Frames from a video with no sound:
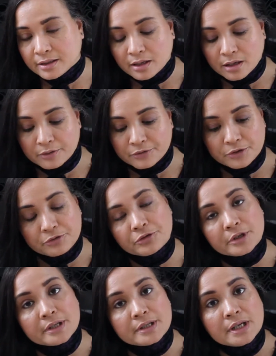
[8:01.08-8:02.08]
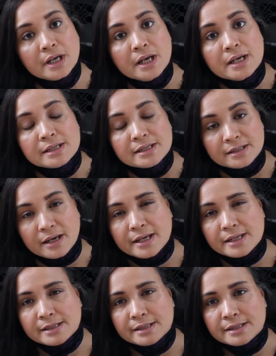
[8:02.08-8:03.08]
They have different
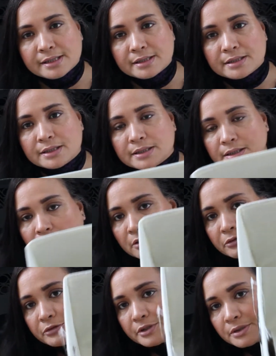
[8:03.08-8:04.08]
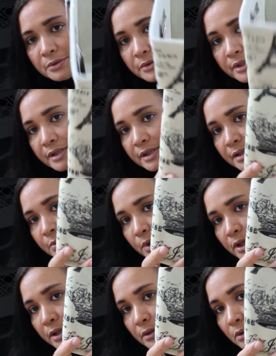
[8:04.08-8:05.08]
sizes and stuff, so this is what it